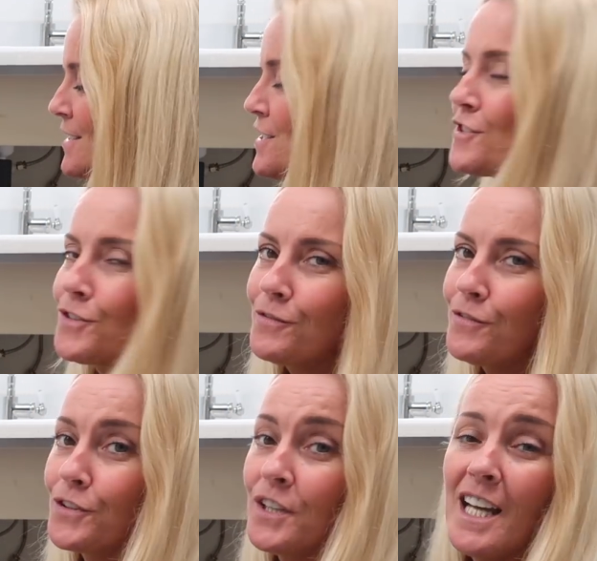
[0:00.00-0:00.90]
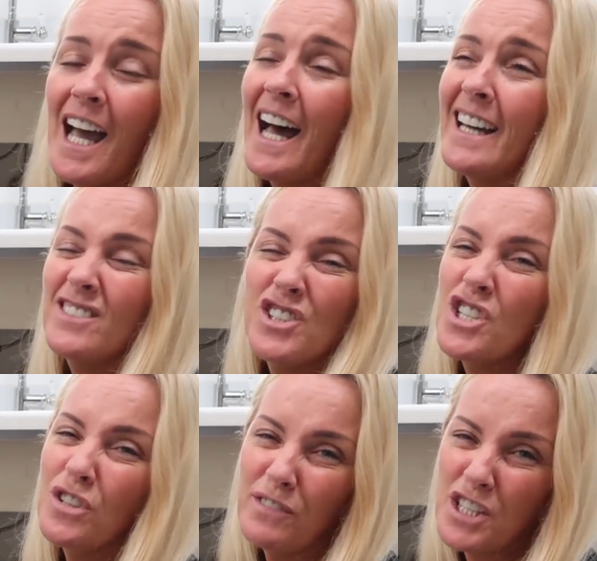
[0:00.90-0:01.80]
She's good fun and
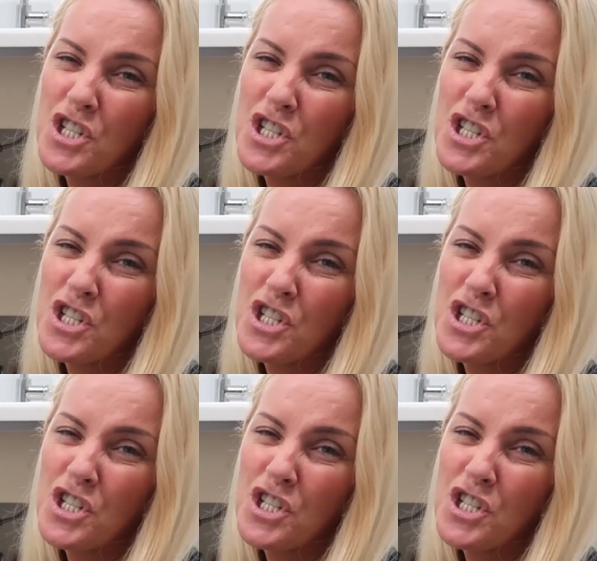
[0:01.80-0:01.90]
she's lovely.